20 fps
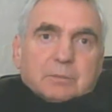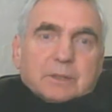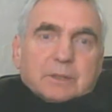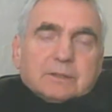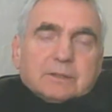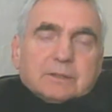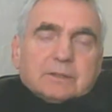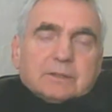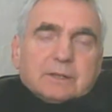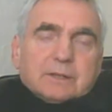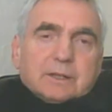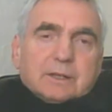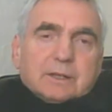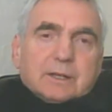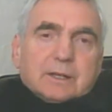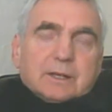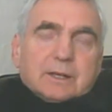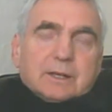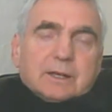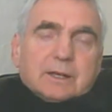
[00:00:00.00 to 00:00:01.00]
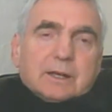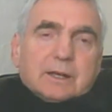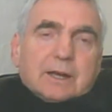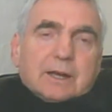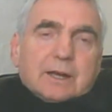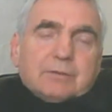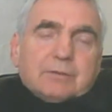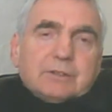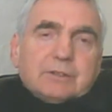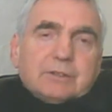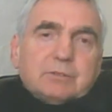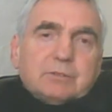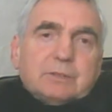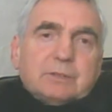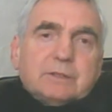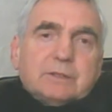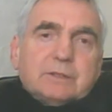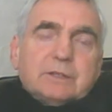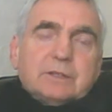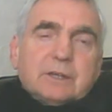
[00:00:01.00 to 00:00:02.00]
But after
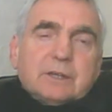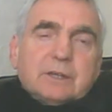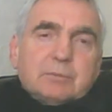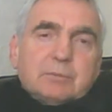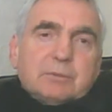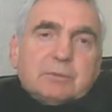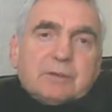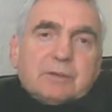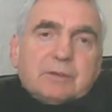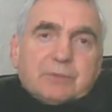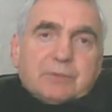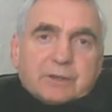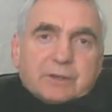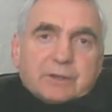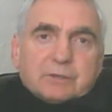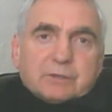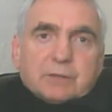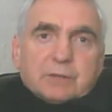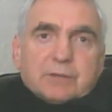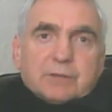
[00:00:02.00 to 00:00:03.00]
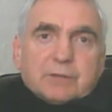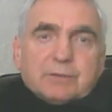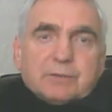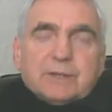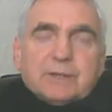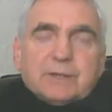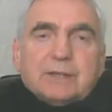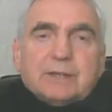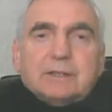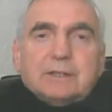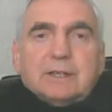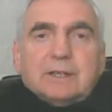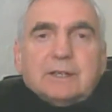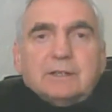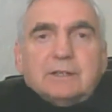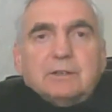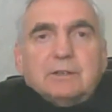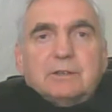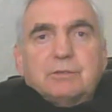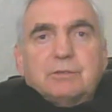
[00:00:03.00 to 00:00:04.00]
splitting up with my first wife in
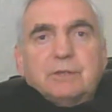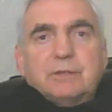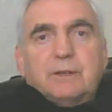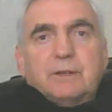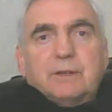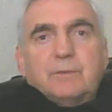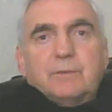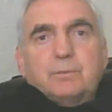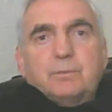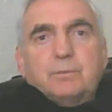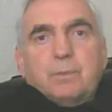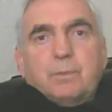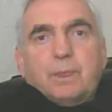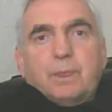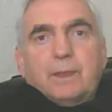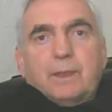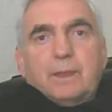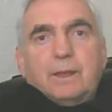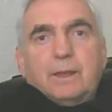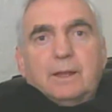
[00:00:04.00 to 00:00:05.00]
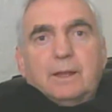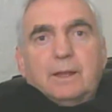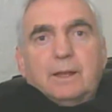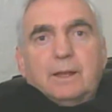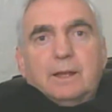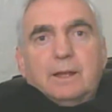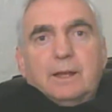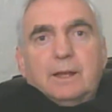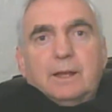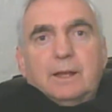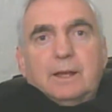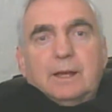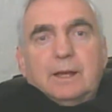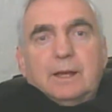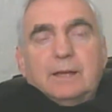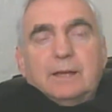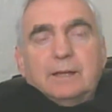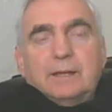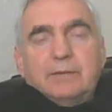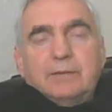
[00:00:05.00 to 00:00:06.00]
1983,
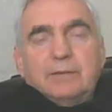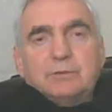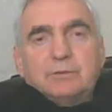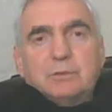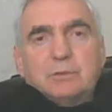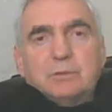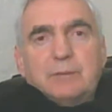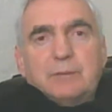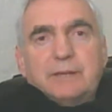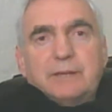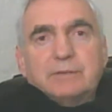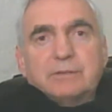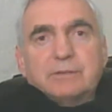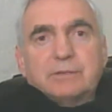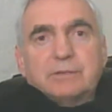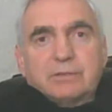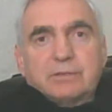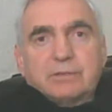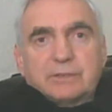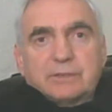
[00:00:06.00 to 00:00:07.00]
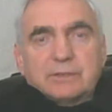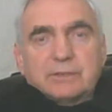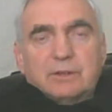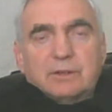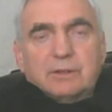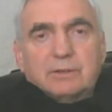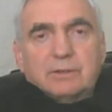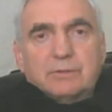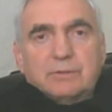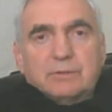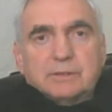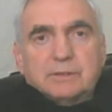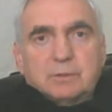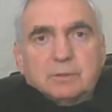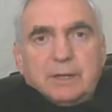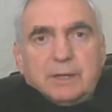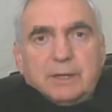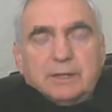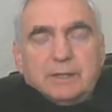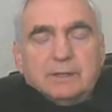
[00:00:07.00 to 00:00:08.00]
I lived with my sister-in-law for
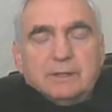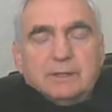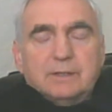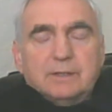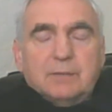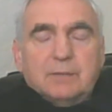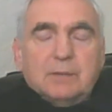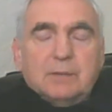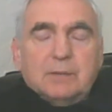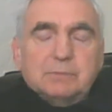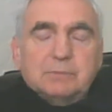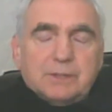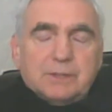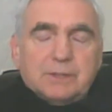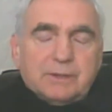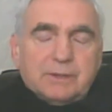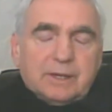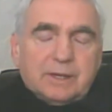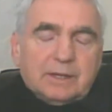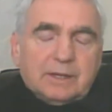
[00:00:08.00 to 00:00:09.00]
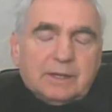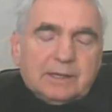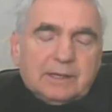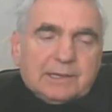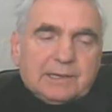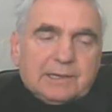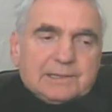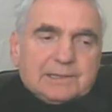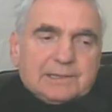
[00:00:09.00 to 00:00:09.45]
a while and my brother.